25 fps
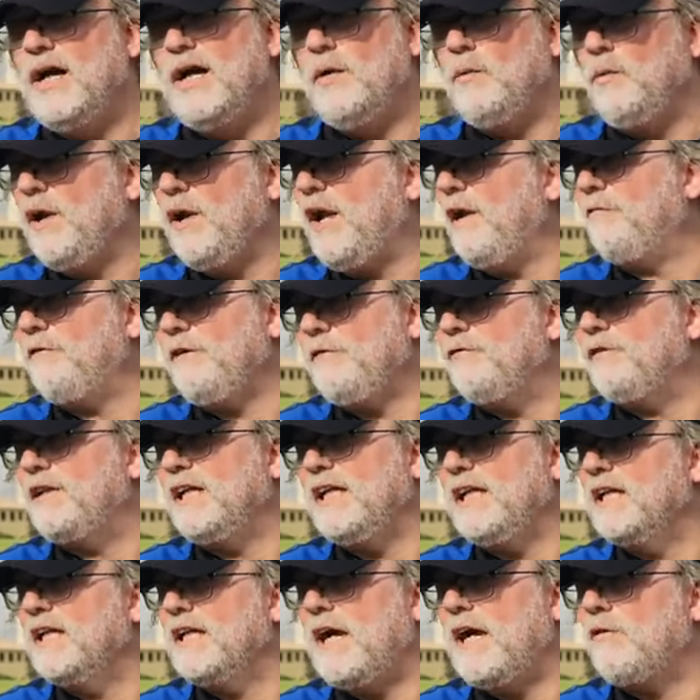We have
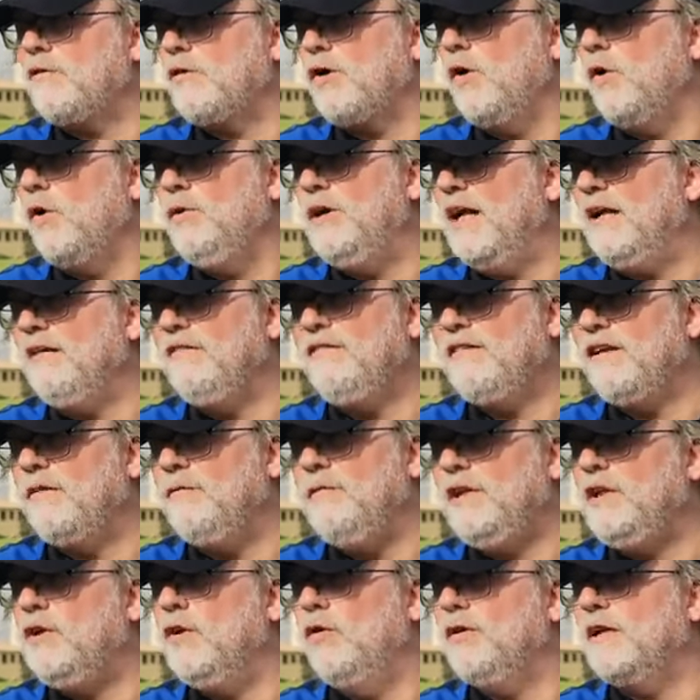everything in our own hands, and
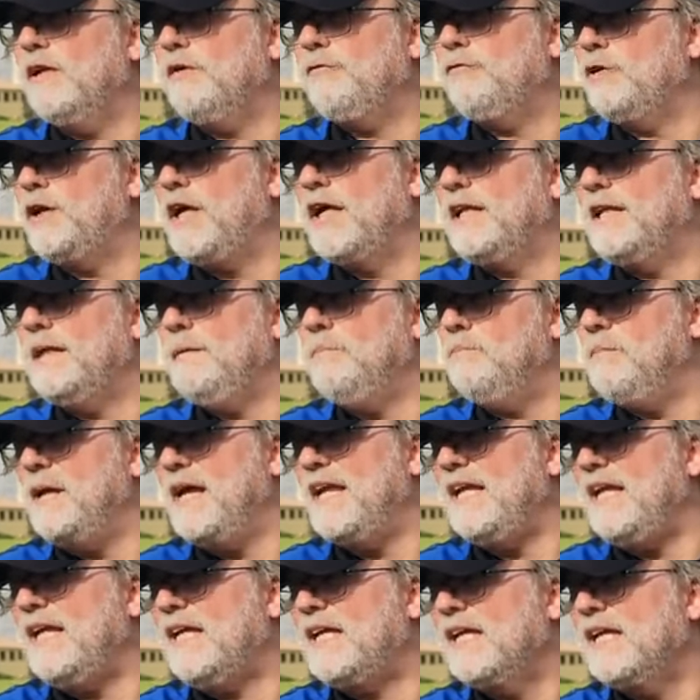we don't have to get in
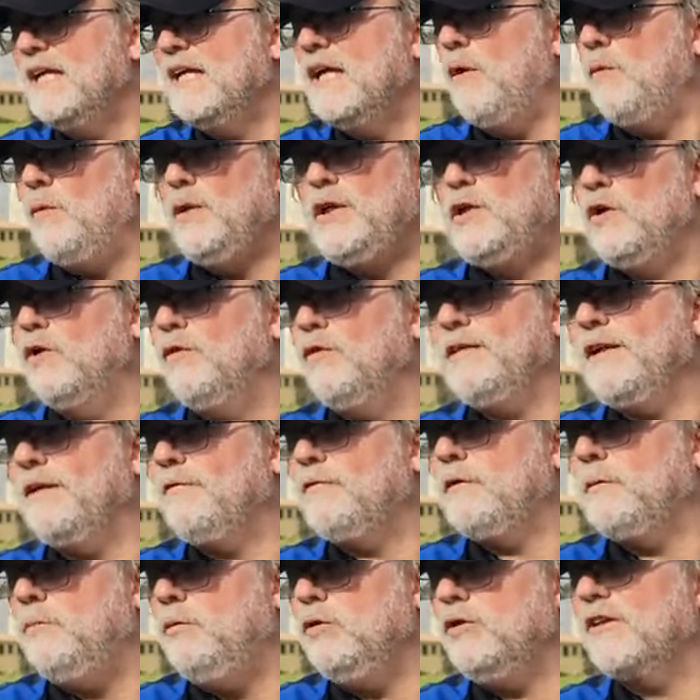panic. We don't
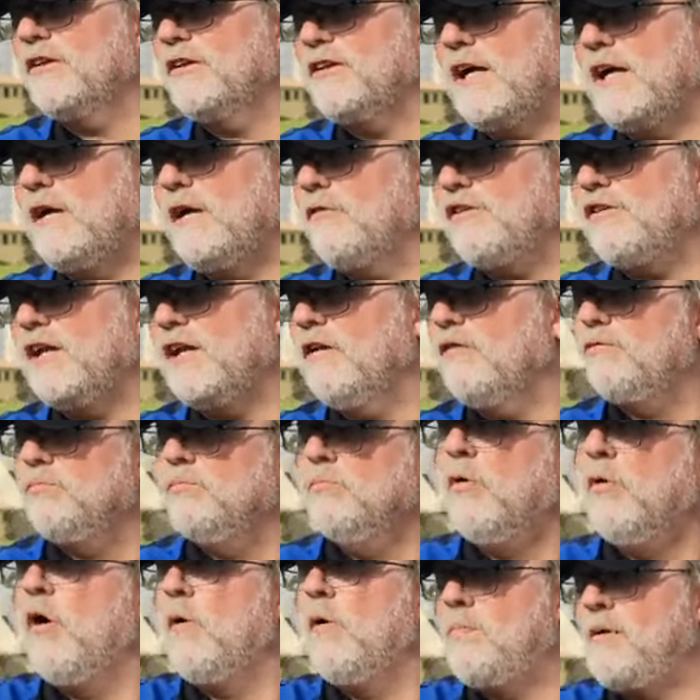have to put ourselves
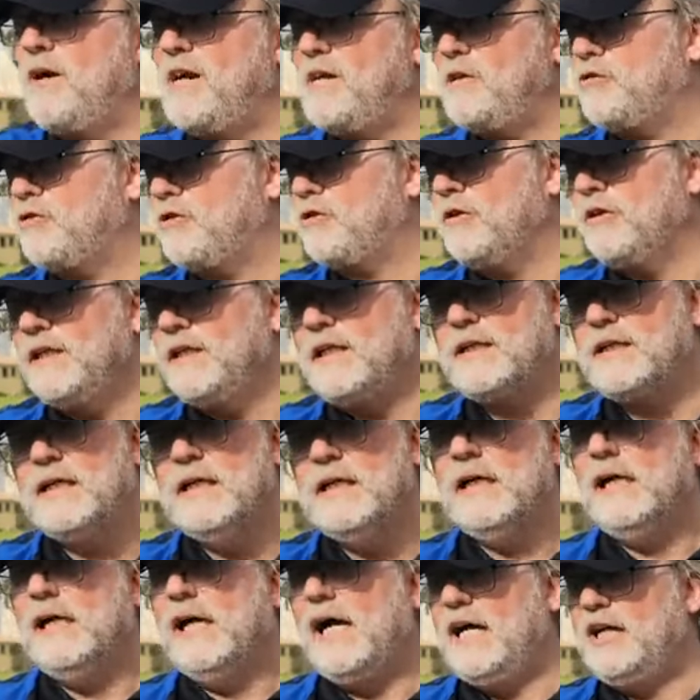more pressure on it.
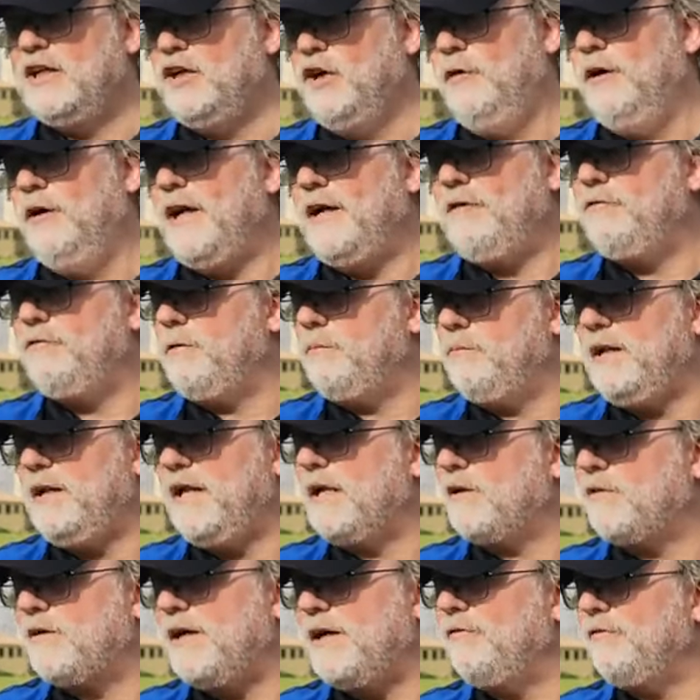I know every
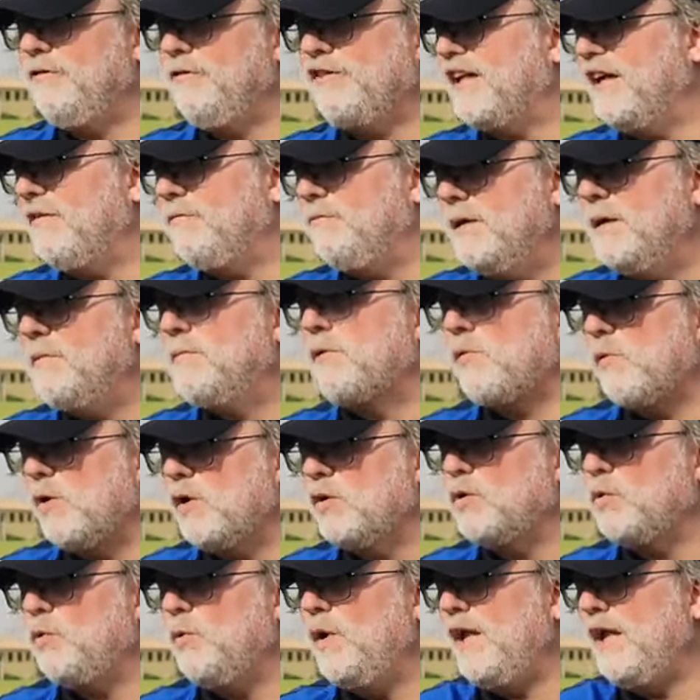player, every staff member
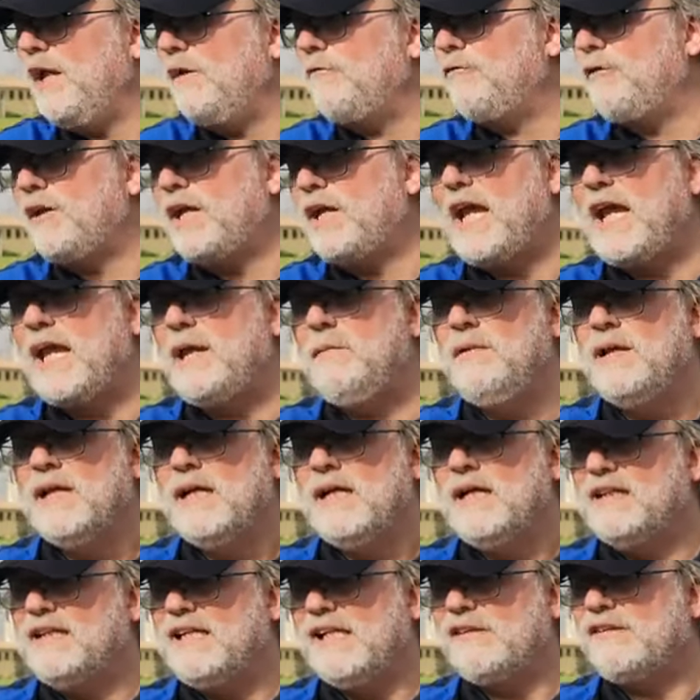want to win every game.
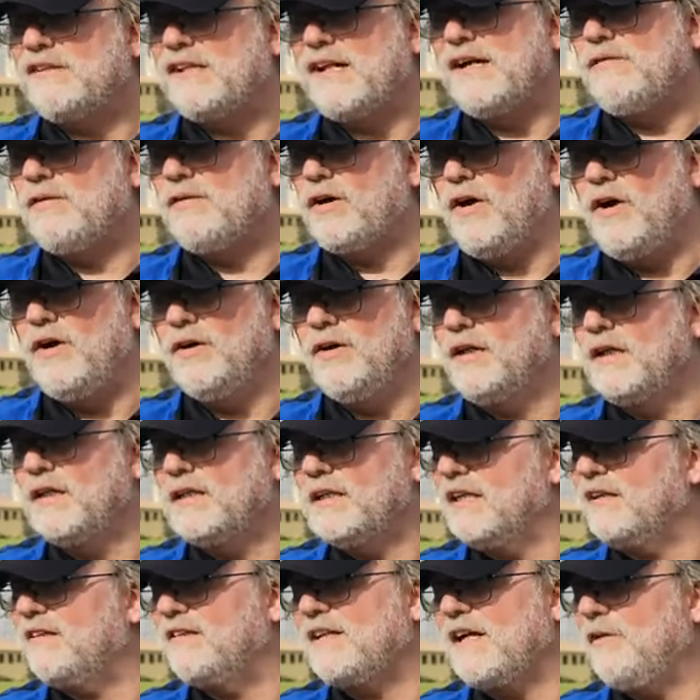That's our honor,
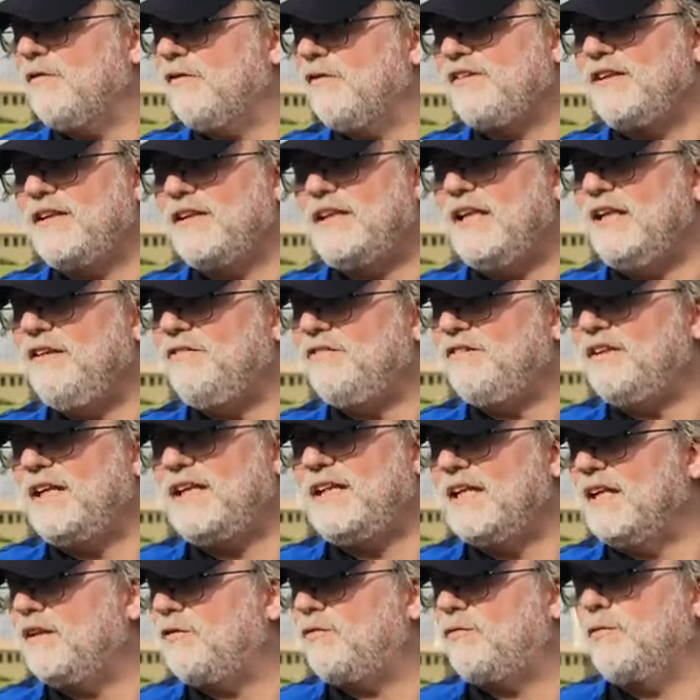that's our statistic,
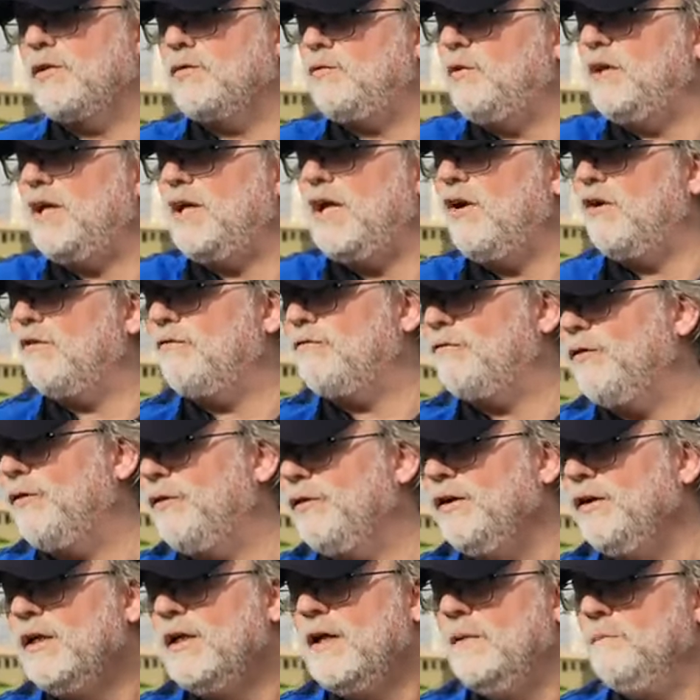that's what we are
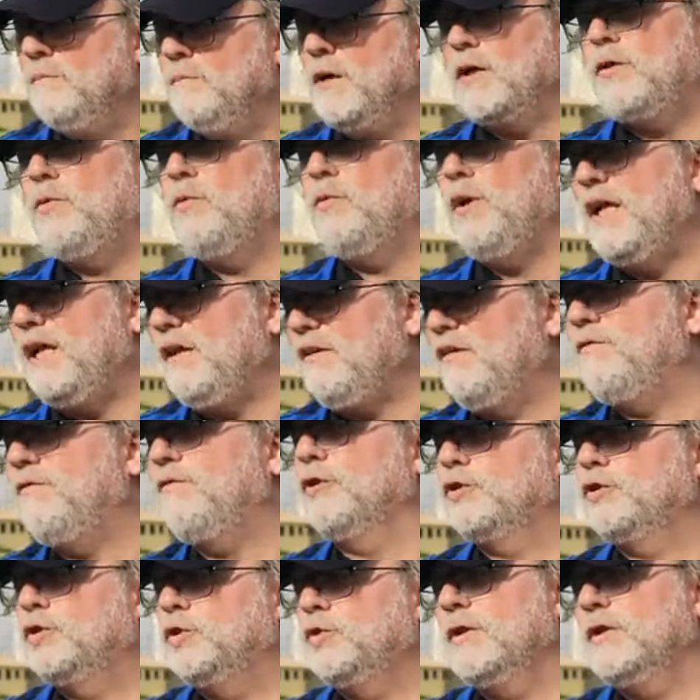for. But we
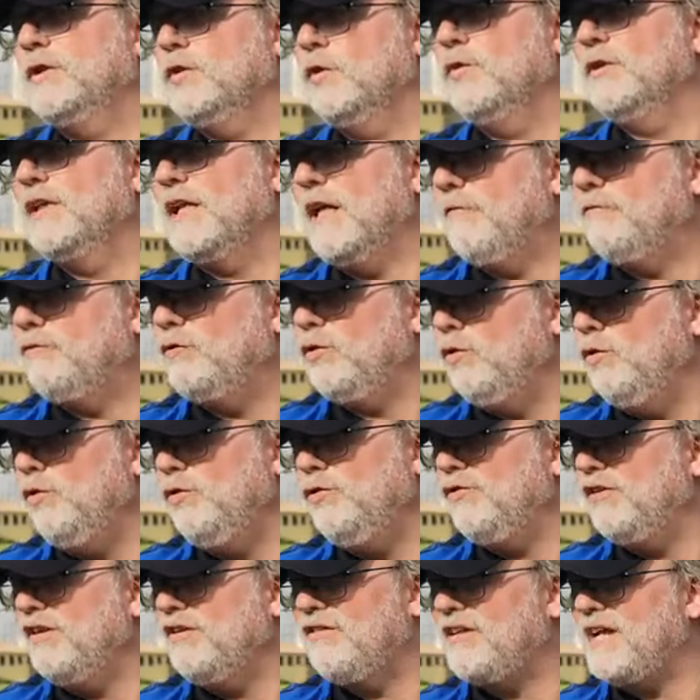for sure don't have to
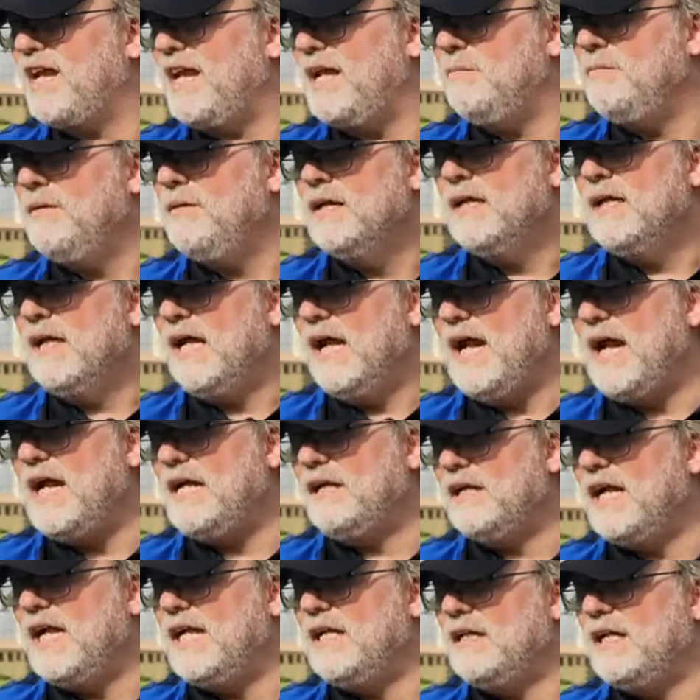lose this game
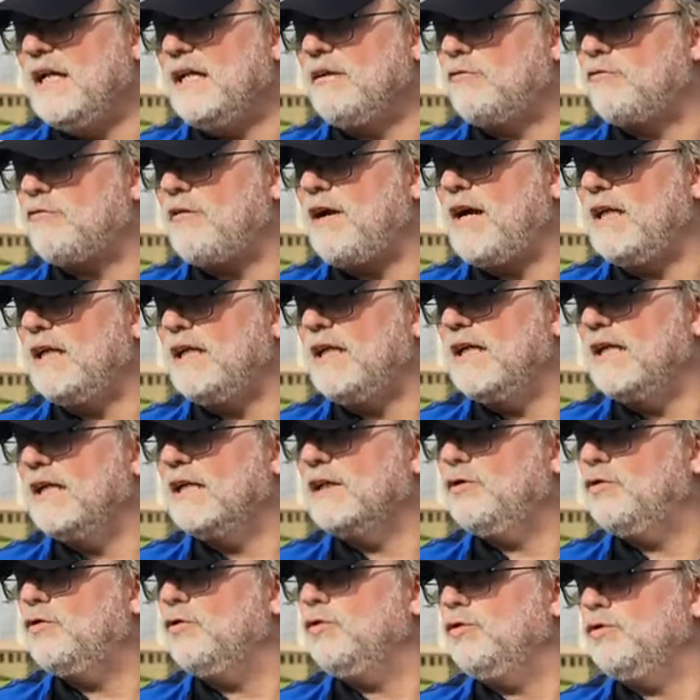and
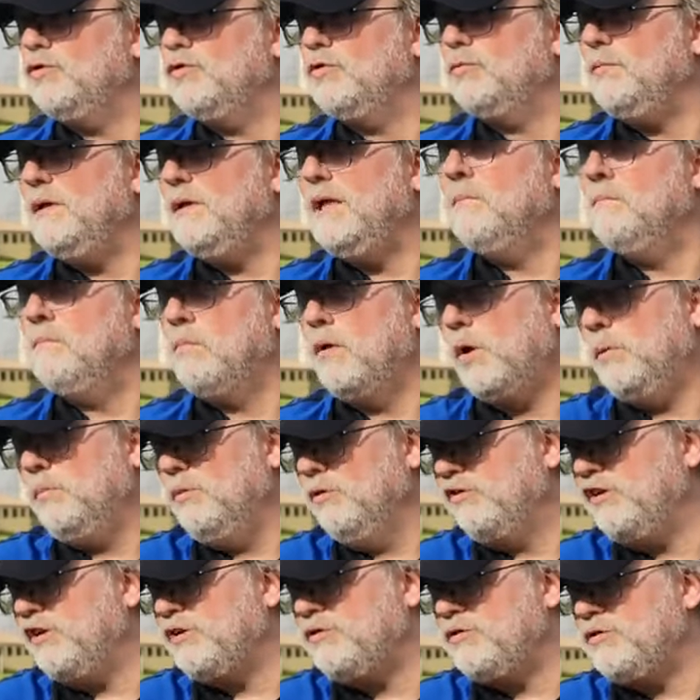try to be in pole
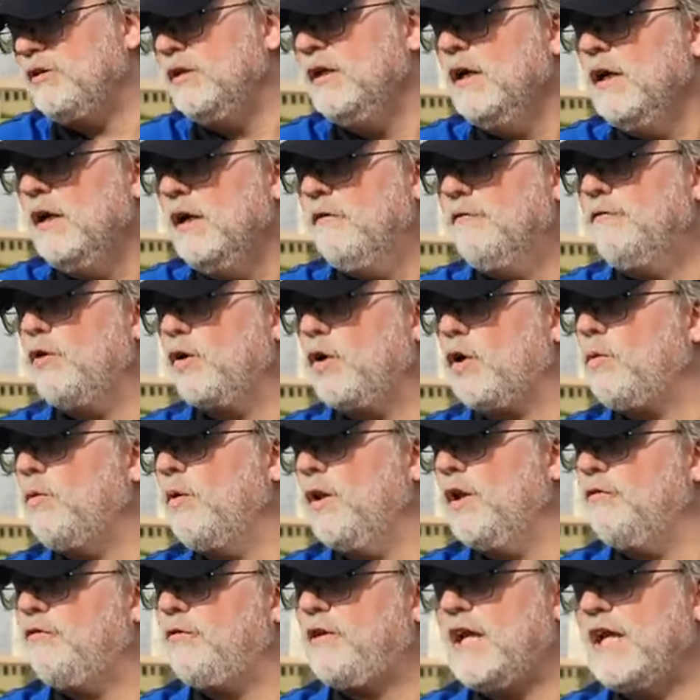position for a
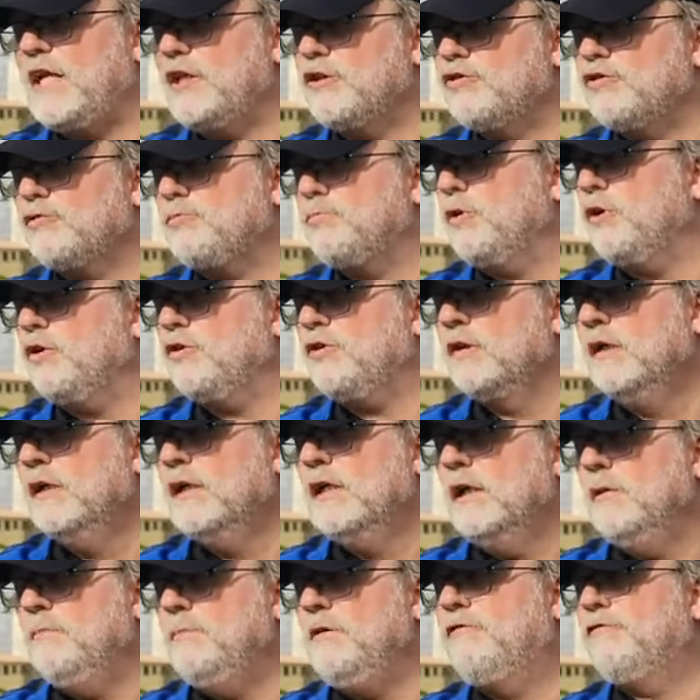qualification spot
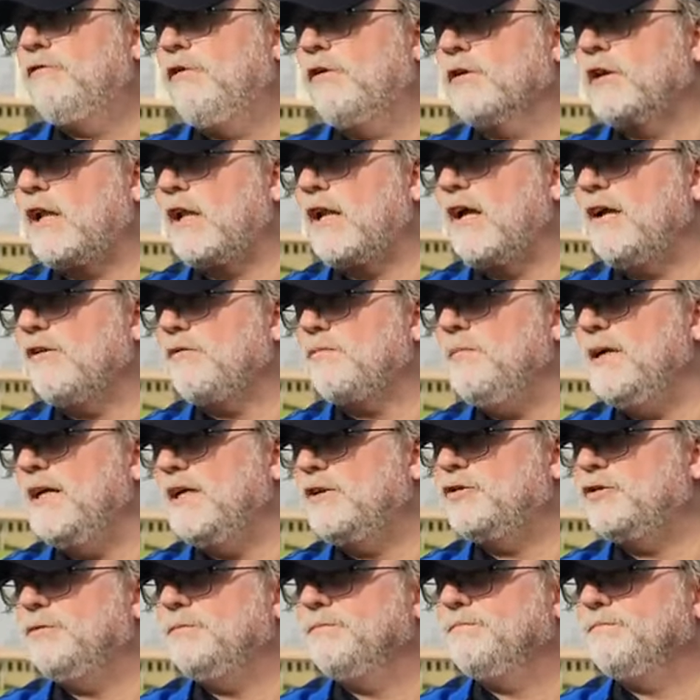before the last match.